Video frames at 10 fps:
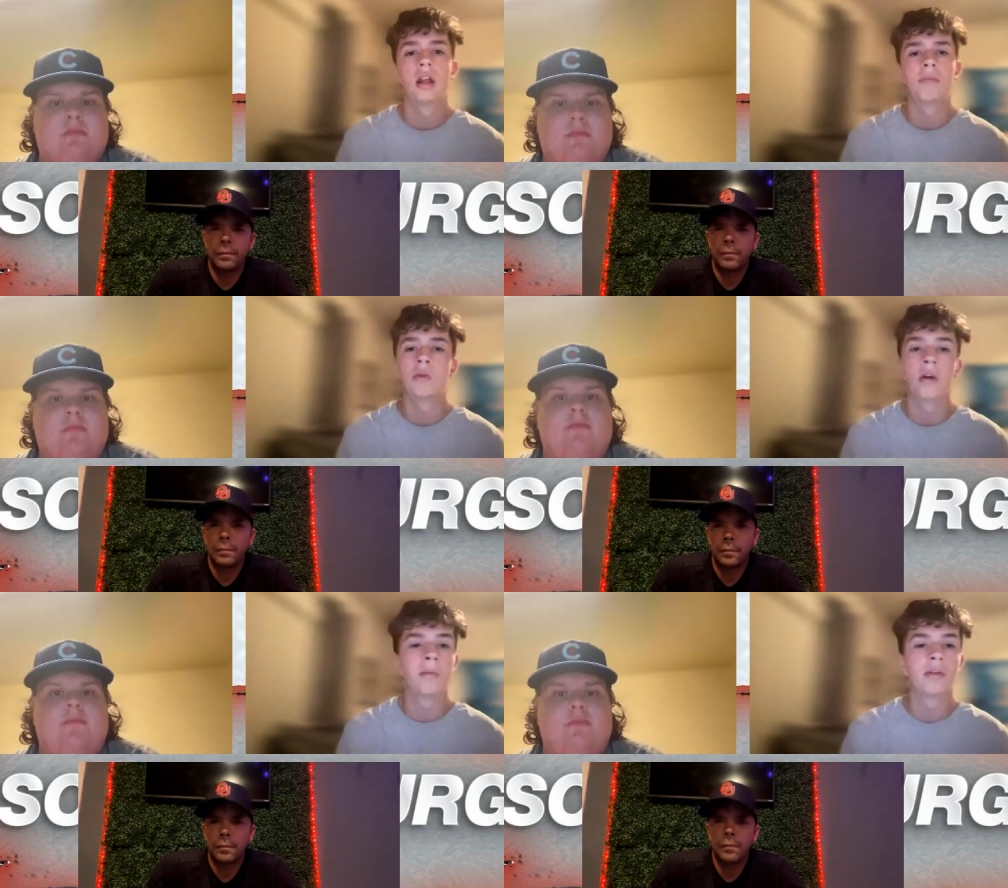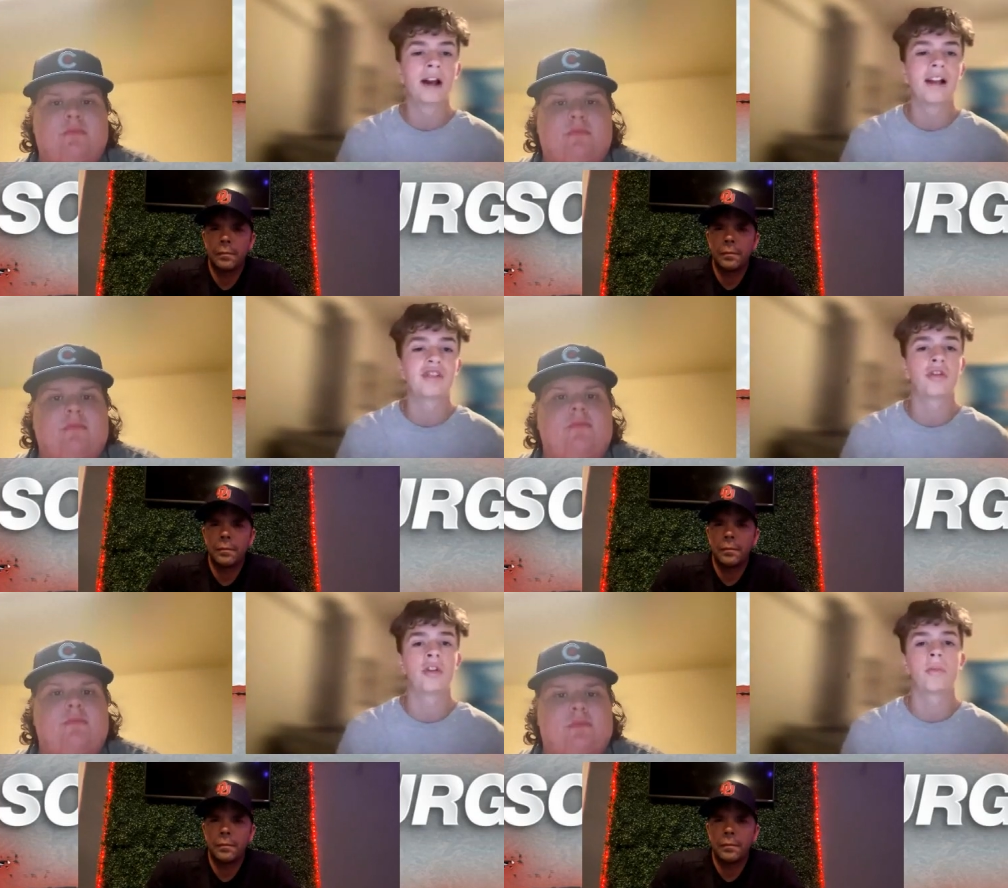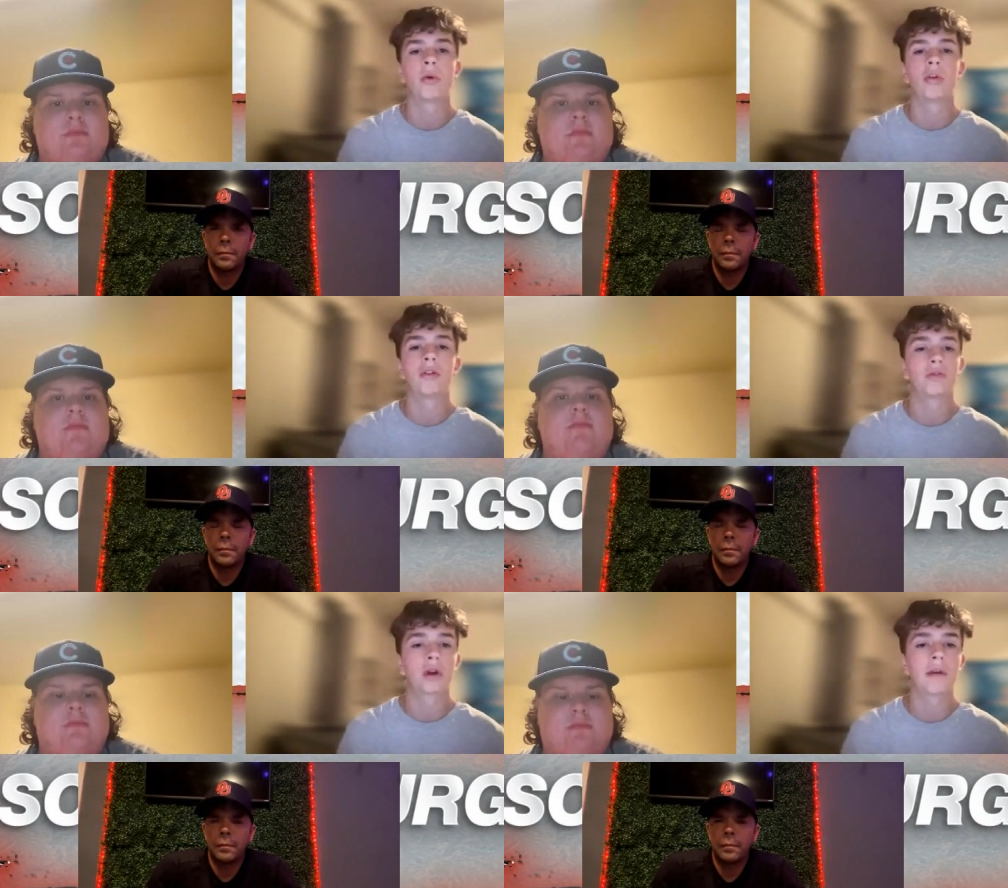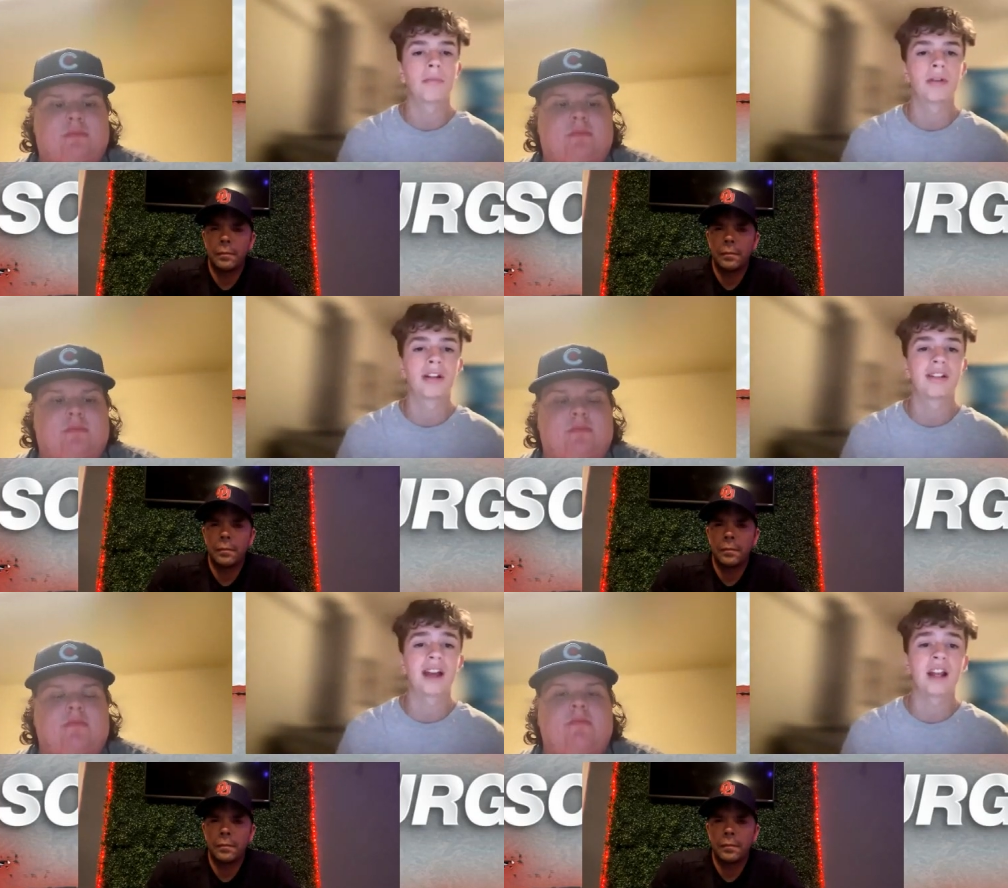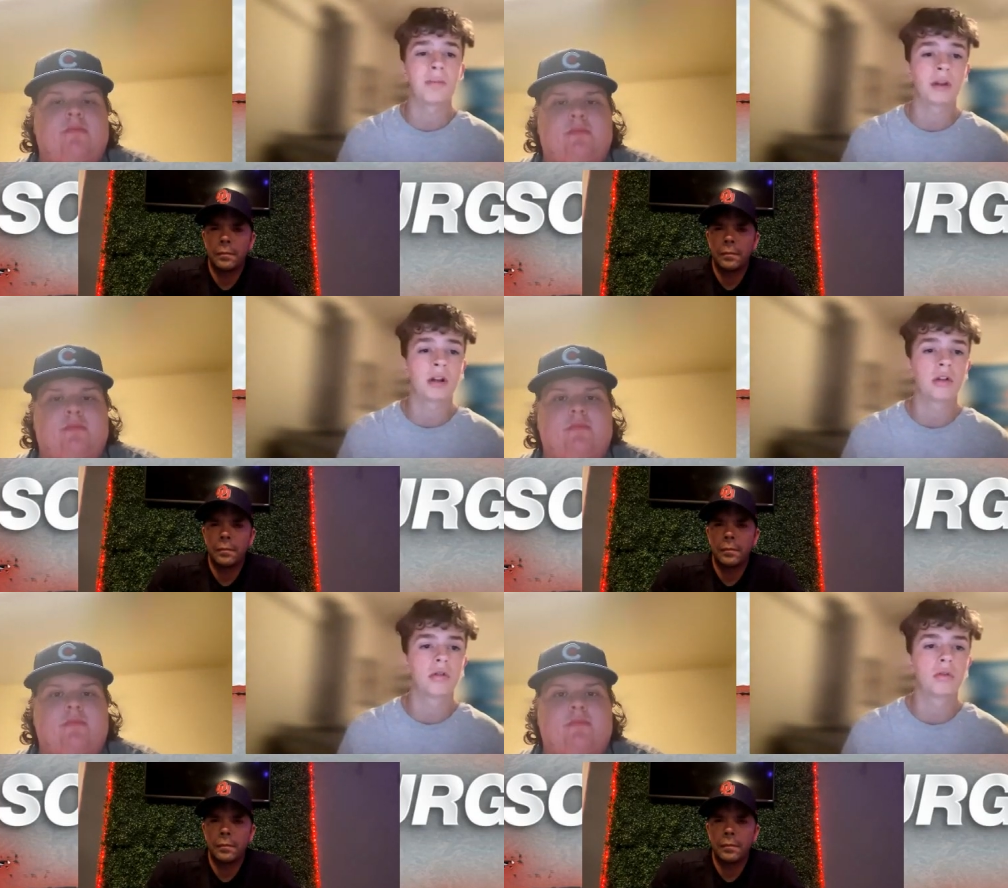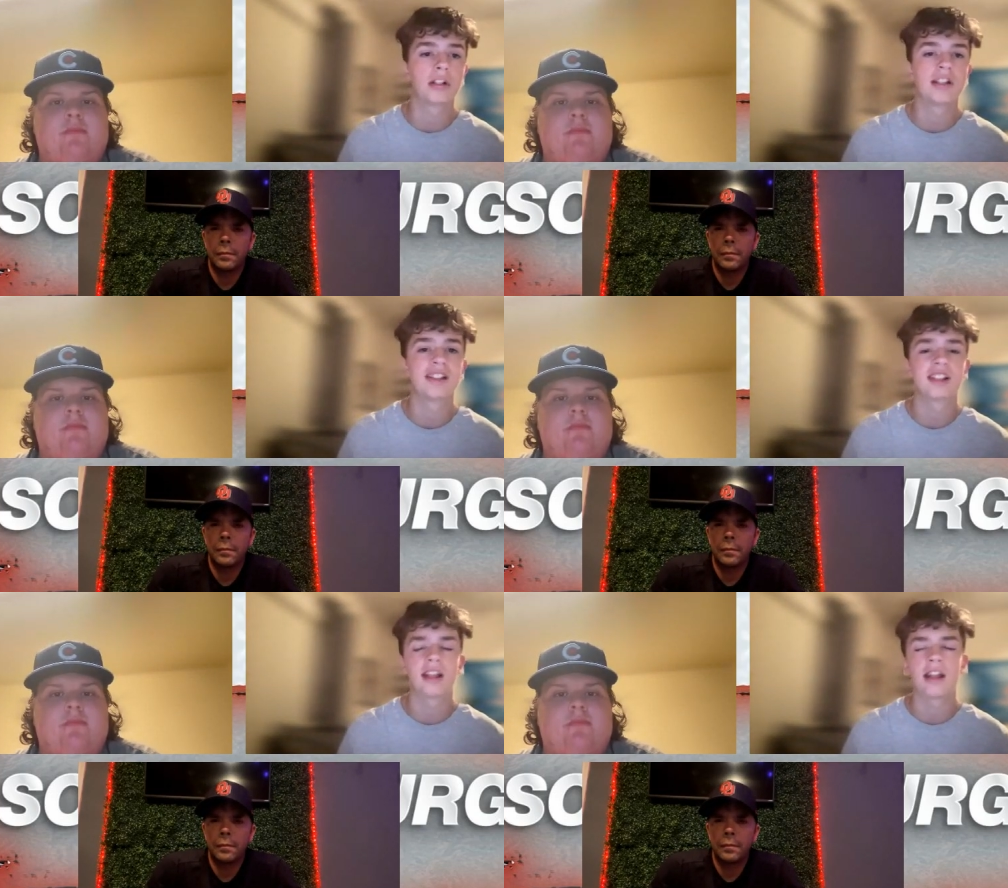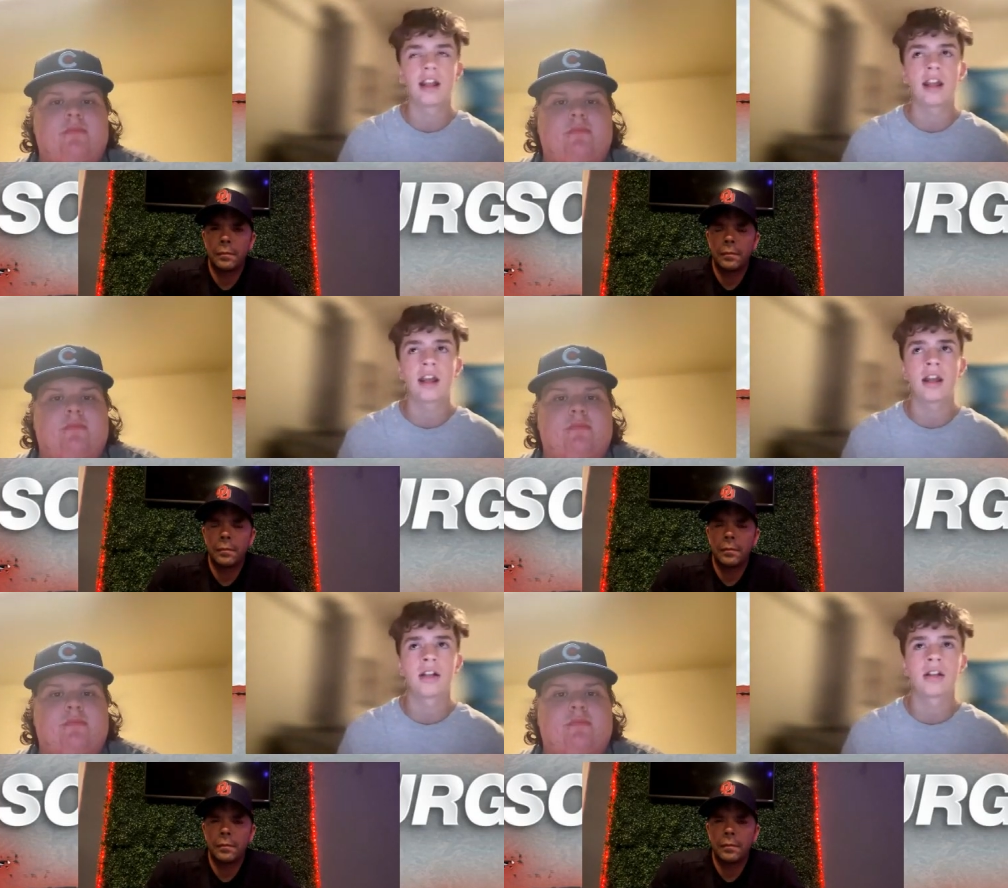Speaker 1: Notable guys still on the board. You have Grant Bricks, Eddie Pierre-Louis, and